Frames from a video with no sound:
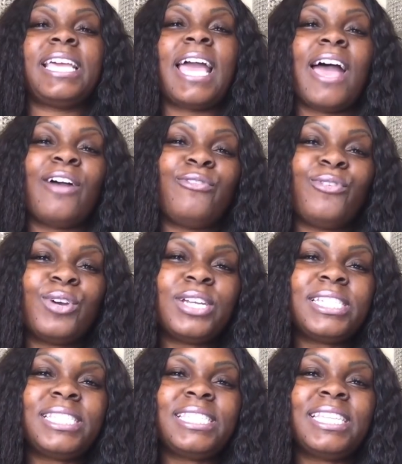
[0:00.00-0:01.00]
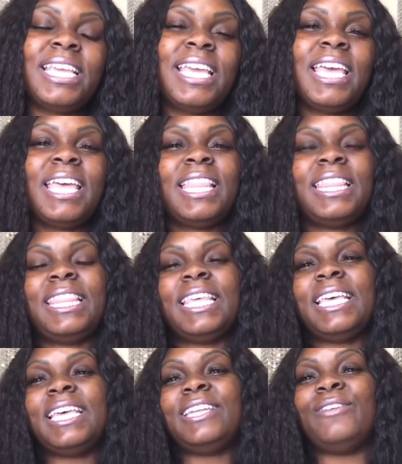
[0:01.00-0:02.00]
the God force,
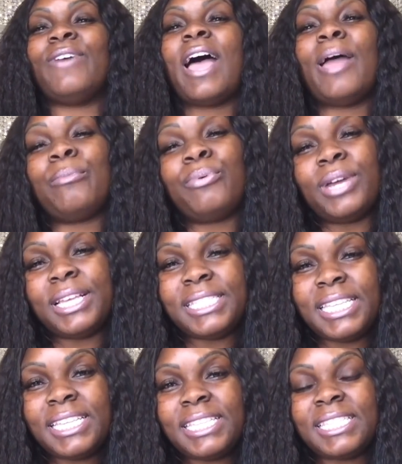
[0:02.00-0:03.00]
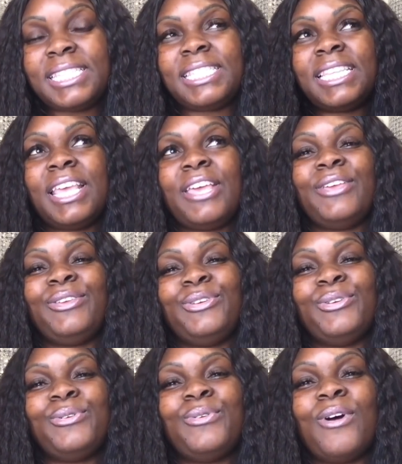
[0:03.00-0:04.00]
the divine presence,
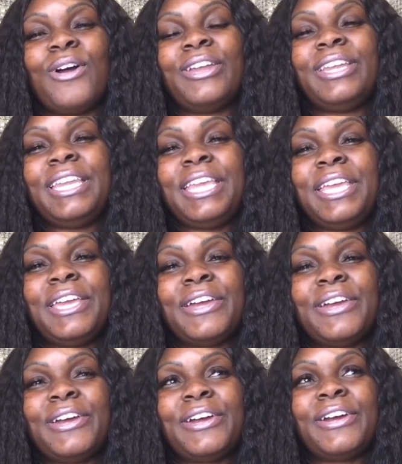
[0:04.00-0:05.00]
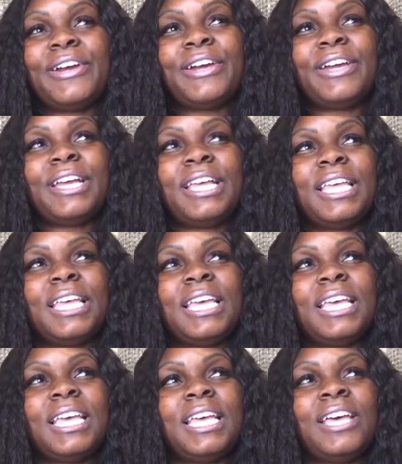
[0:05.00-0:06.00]
you are near
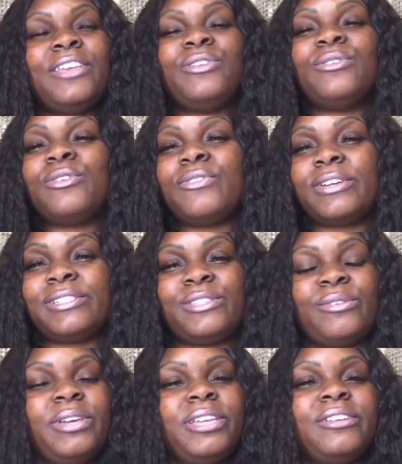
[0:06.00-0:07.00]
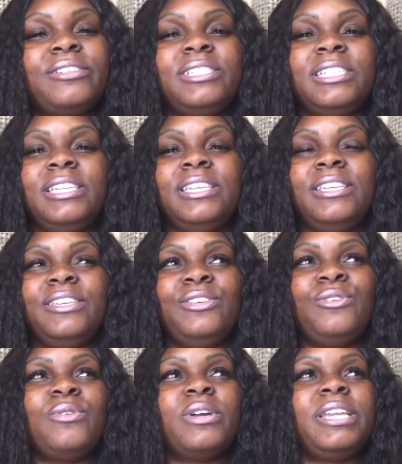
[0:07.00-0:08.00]
a universal energy.
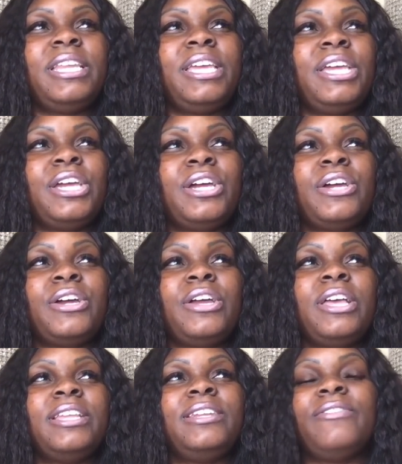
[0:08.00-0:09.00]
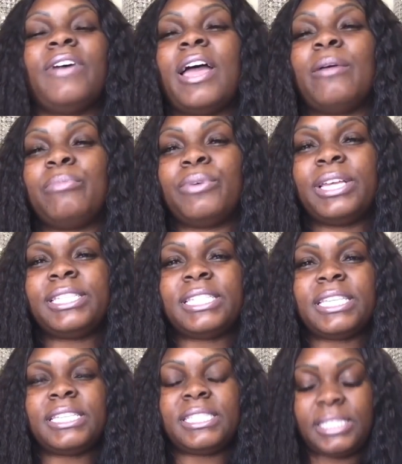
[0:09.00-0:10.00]
You are near divine
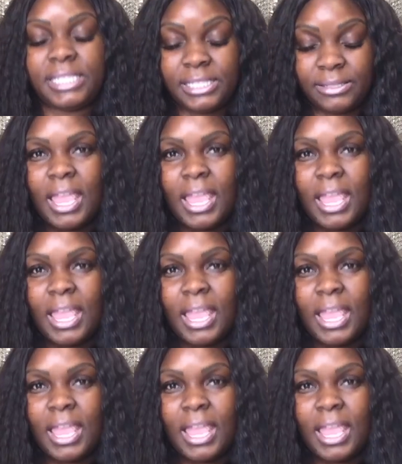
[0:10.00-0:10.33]
presence